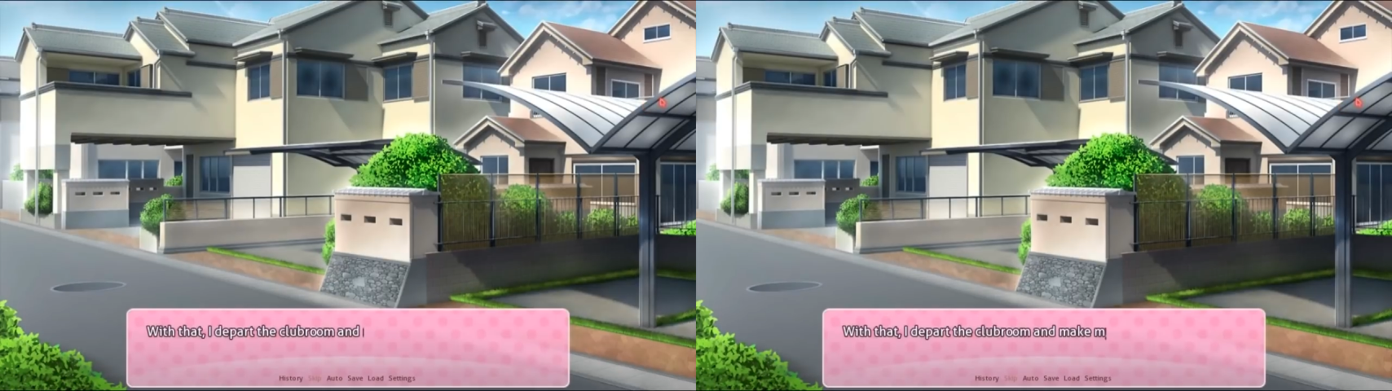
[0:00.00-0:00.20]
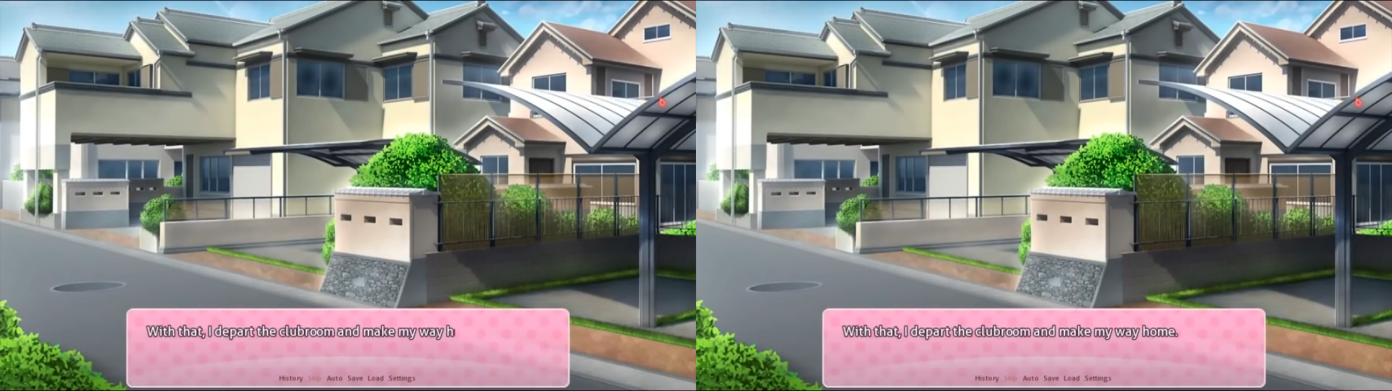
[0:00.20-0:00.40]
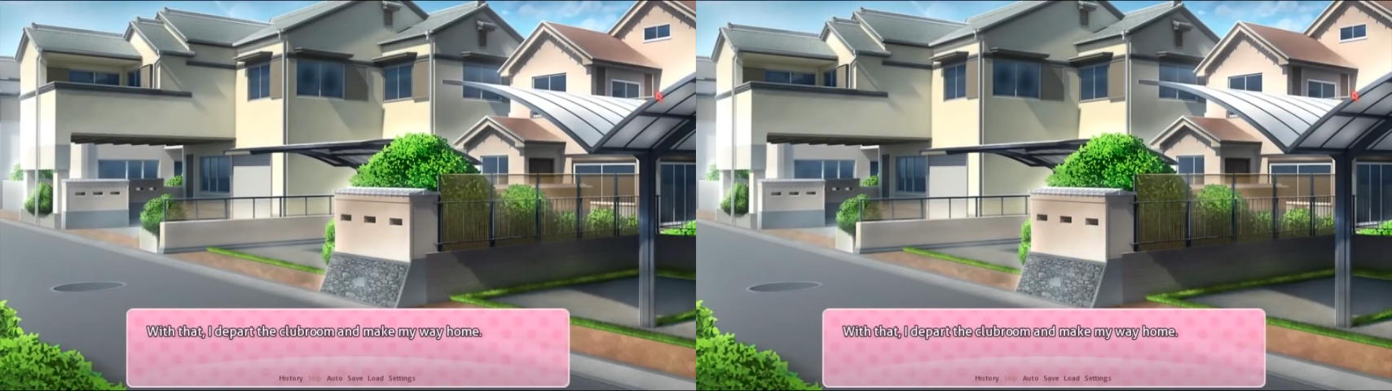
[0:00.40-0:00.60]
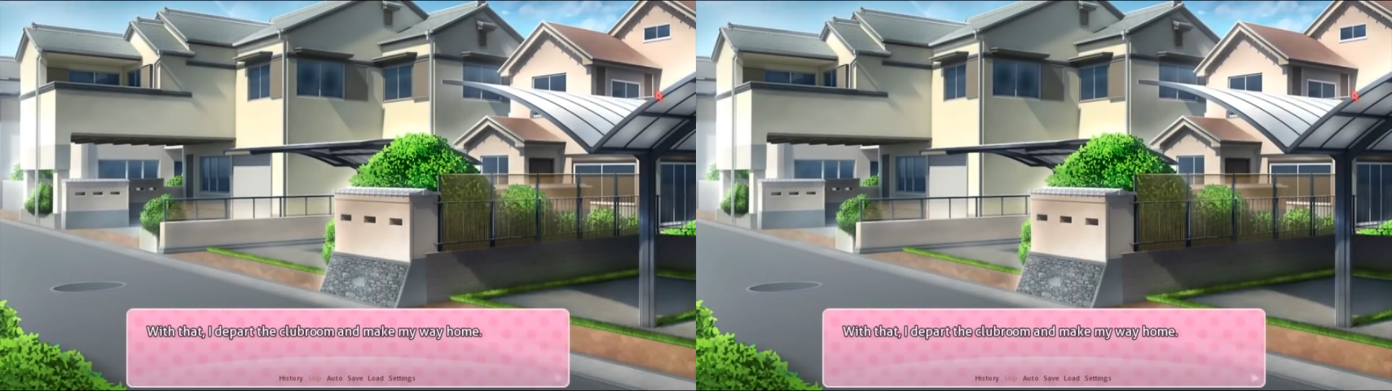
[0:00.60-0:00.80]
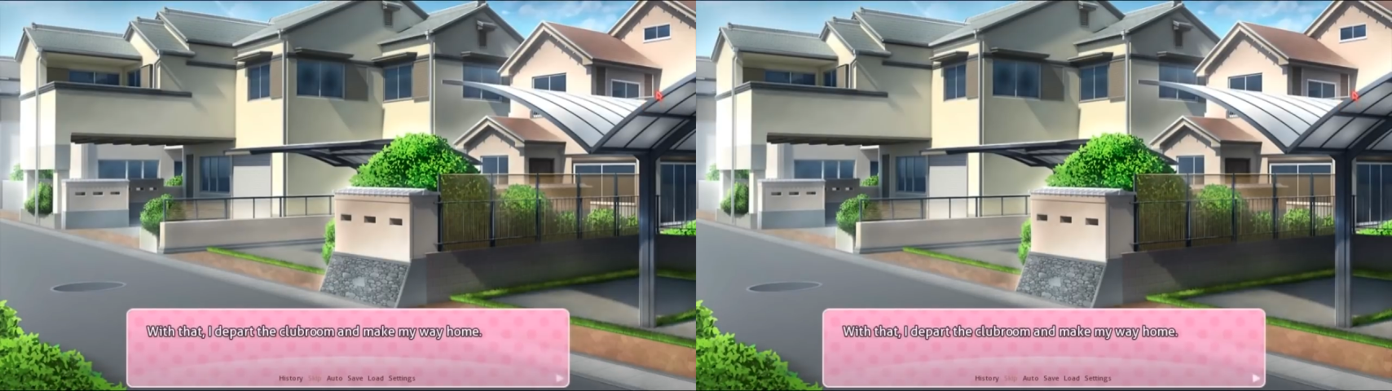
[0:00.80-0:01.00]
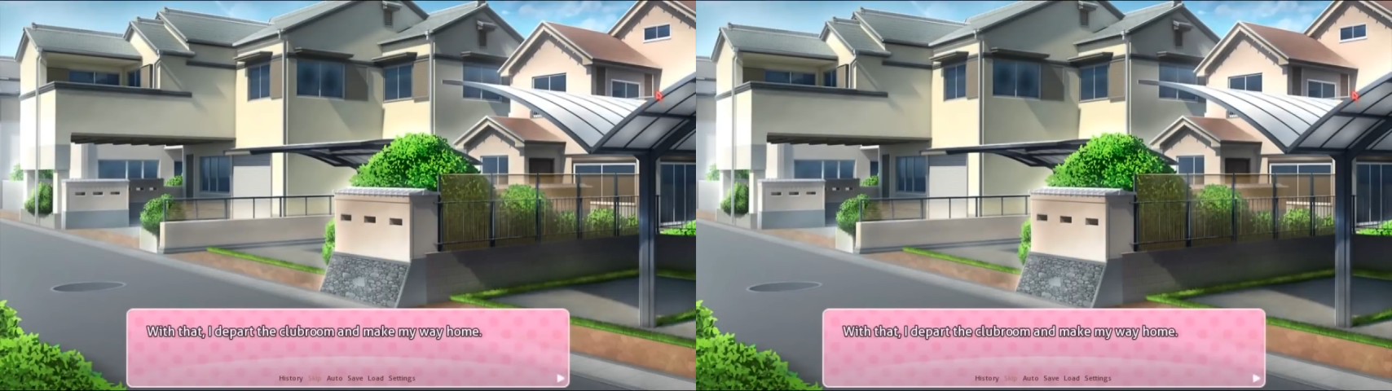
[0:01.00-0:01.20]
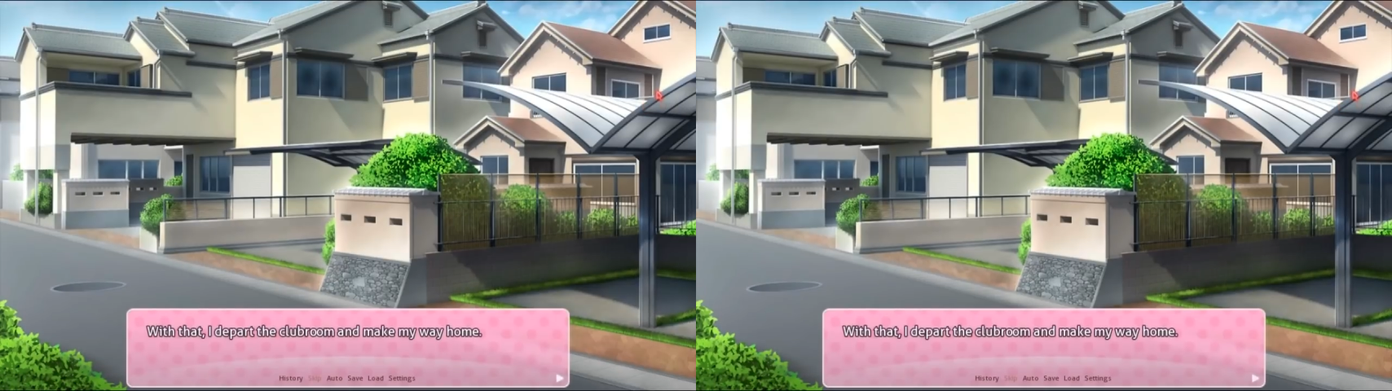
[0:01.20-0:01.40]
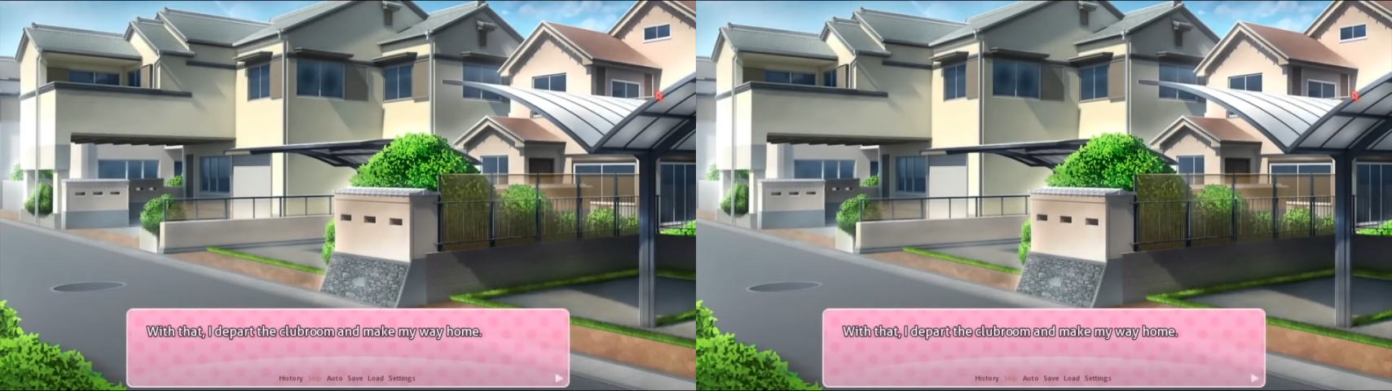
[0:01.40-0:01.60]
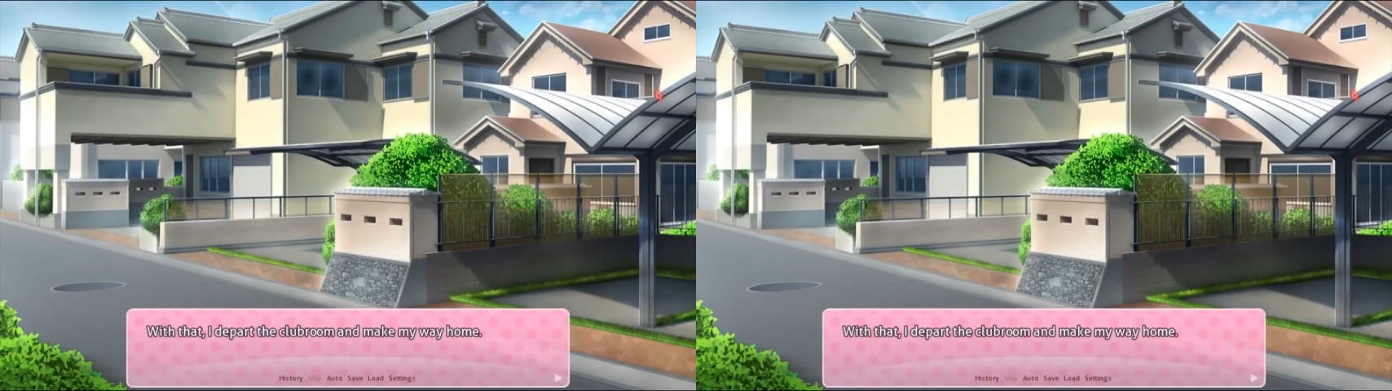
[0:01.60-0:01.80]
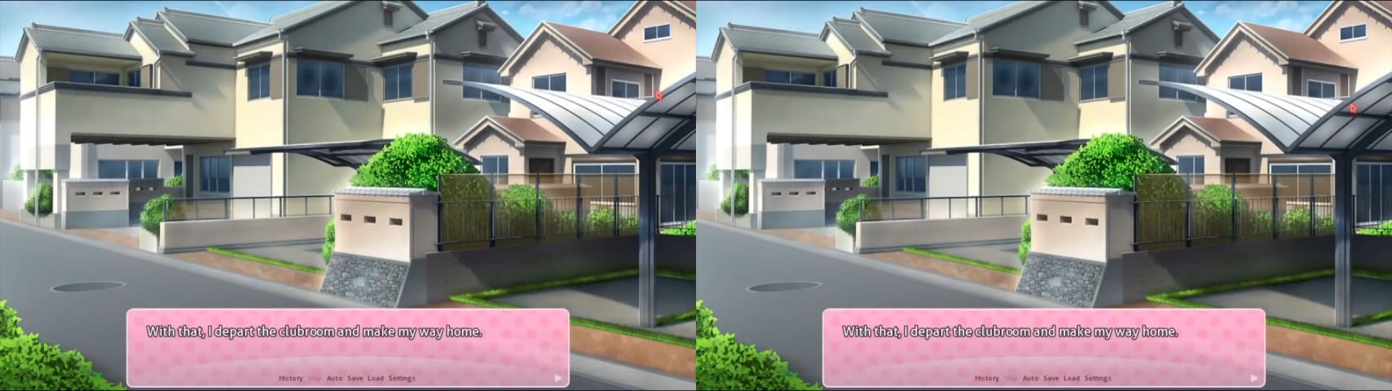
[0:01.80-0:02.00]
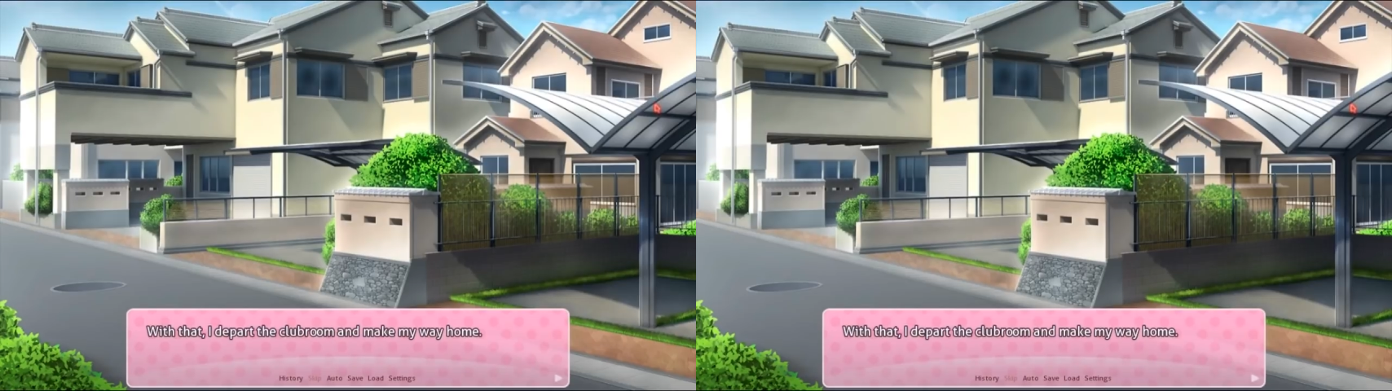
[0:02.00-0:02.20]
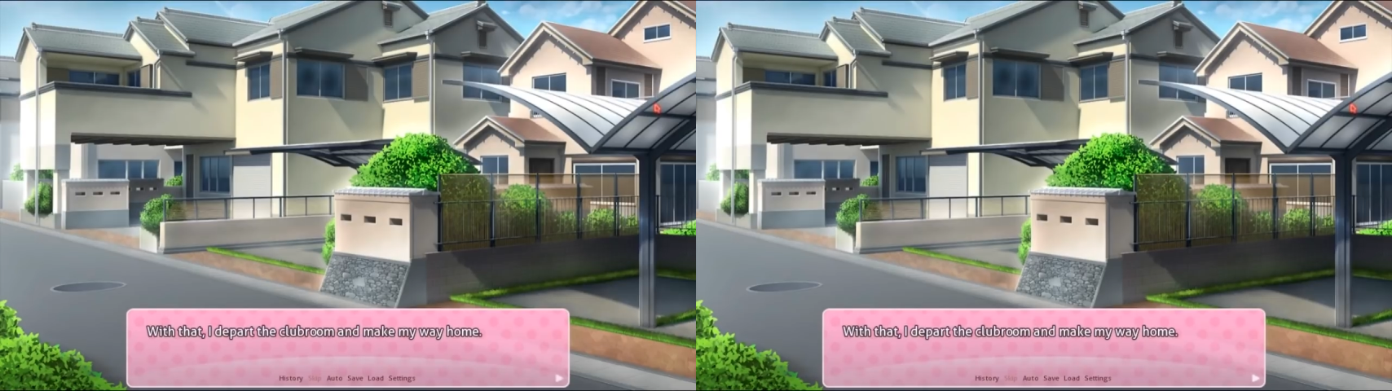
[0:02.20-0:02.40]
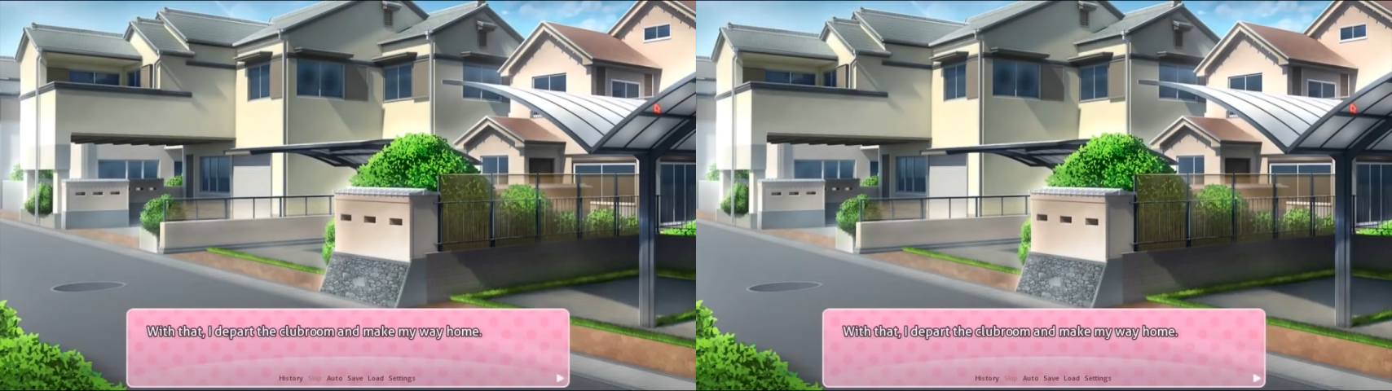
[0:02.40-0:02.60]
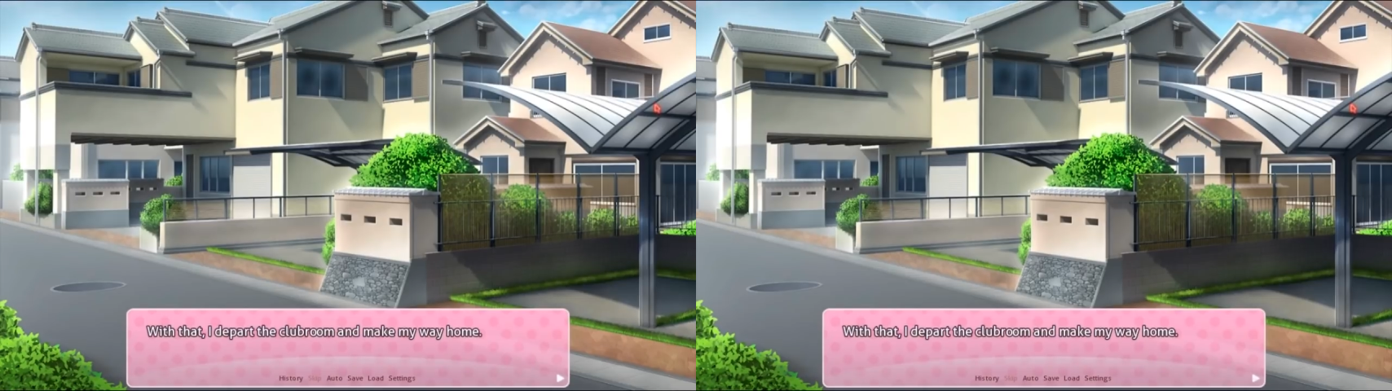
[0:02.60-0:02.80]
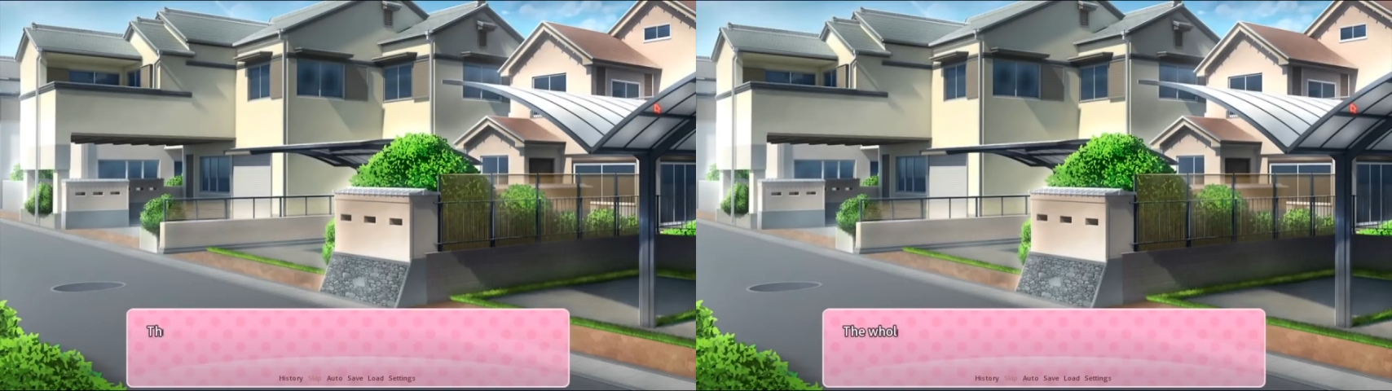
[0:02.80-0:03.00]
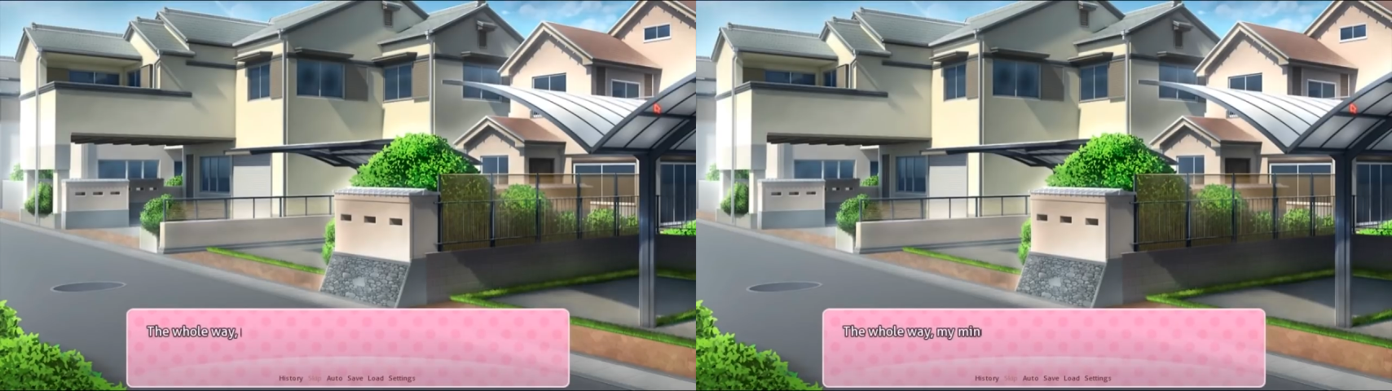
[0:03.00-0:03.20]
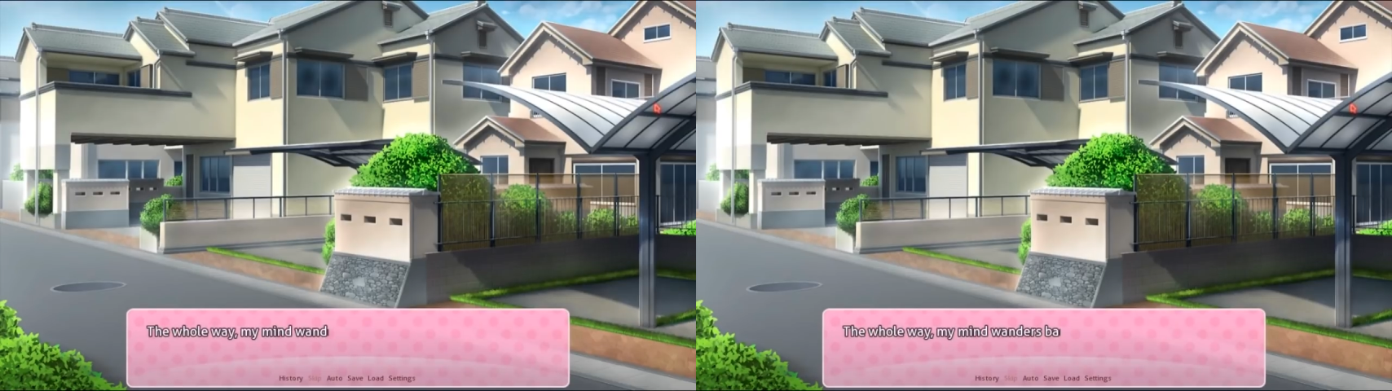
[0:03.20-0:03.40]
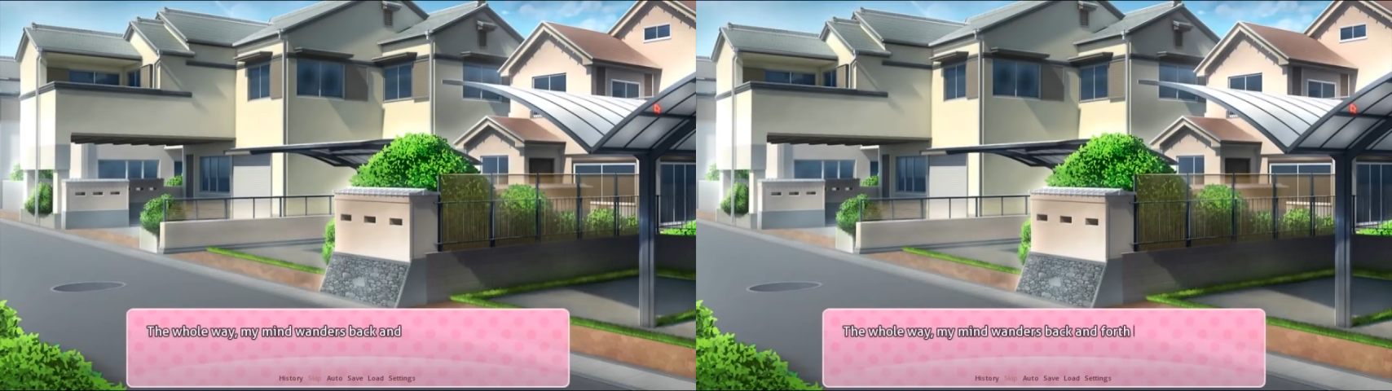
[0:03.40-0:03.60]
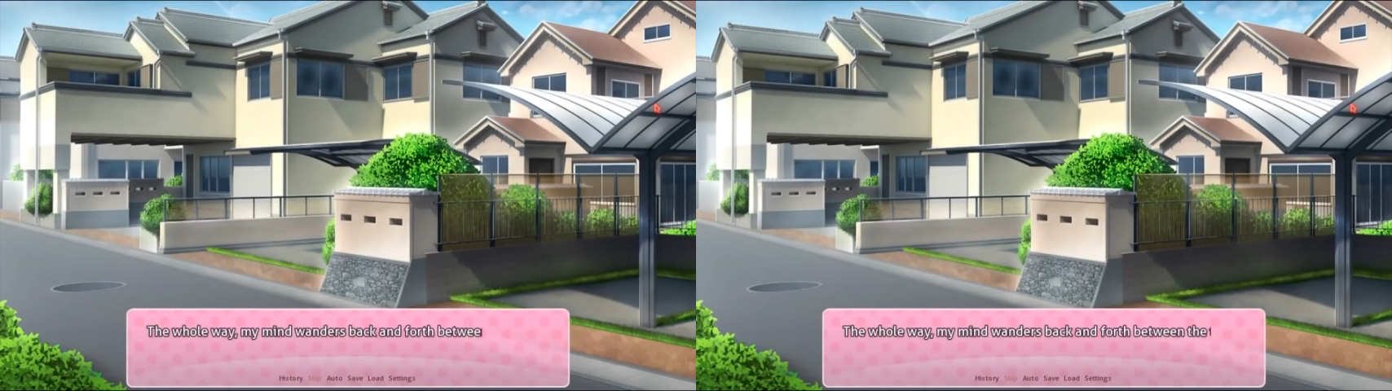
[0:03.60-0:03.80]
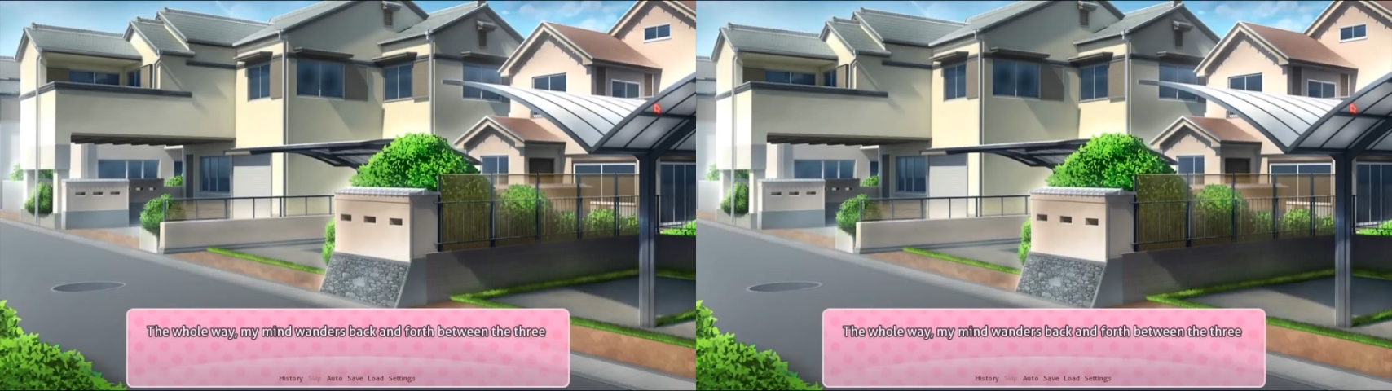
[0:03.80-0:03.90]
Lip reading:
No face is visible, so there are no lips to read.